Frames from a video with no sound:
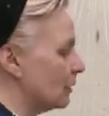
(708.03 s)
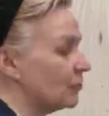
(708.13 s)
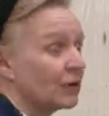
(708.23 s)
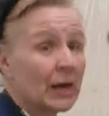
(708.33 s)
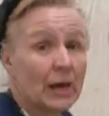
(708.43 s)

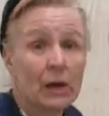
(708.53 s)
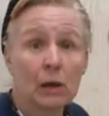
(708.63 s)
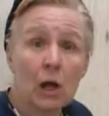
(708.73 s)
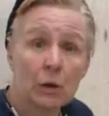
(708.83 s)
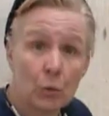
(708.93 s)
Listen, I got
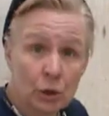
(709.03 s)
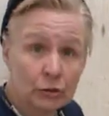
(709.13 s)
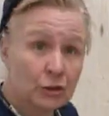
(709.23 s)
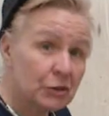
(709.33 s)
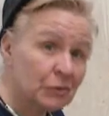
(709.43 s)
a lot of
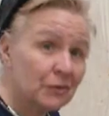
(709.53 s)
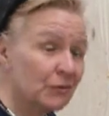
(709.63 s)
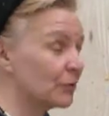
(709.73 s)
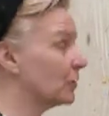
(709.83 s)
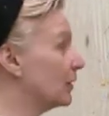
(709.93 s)
work to do
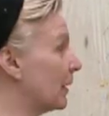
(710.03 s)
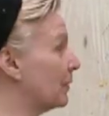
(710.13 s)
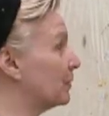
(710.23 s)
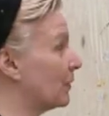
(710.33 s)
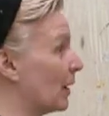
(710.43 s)
to
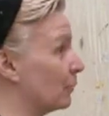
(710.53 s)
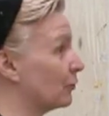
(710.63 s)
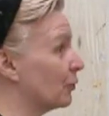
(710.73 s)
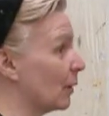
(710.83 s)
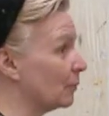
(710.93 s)
lay this
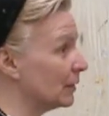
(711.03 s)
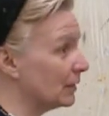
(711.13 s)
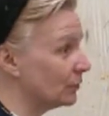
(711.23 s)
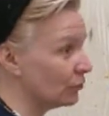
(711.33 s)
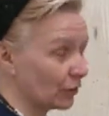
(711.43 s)
out, so I'm
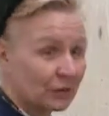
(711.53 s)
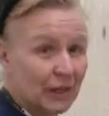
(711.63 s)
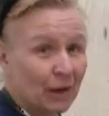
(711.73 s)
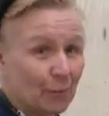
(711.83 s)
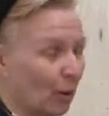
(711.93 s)
going to shut
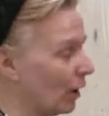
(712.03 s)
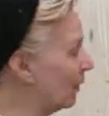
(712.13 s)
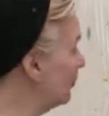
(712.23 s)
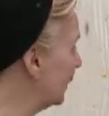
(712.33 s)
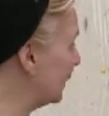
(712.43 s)
the camera
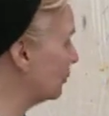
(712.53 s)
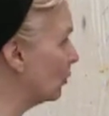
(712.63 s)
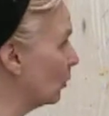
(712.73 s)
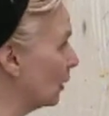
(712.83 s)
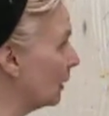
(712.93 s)
off and get
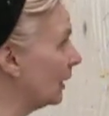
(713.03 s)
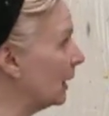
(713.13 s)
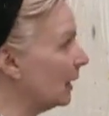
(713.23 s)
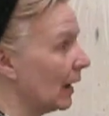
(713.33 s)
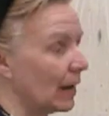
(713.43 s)
to work,
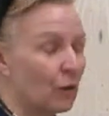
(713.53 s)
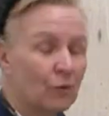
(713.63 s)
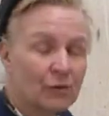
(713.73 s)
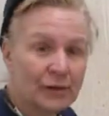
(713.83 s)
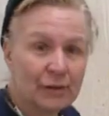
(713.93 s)
and
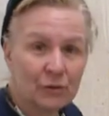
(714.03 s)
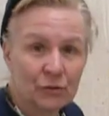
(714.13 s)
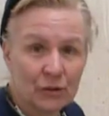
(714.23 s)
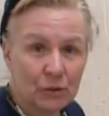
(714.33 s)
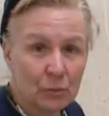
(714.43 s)
hopefully
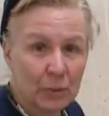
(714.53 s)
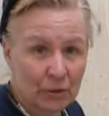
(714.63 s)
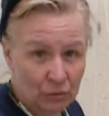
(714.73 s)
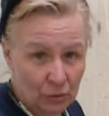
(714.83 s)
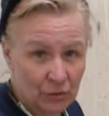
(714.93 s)
you'll see new
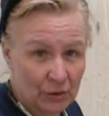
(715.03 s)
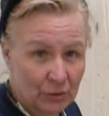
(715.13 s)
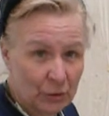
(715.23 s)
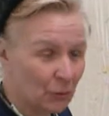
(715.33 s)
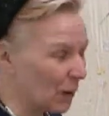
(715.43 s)
pictures in
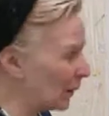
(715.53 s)
a little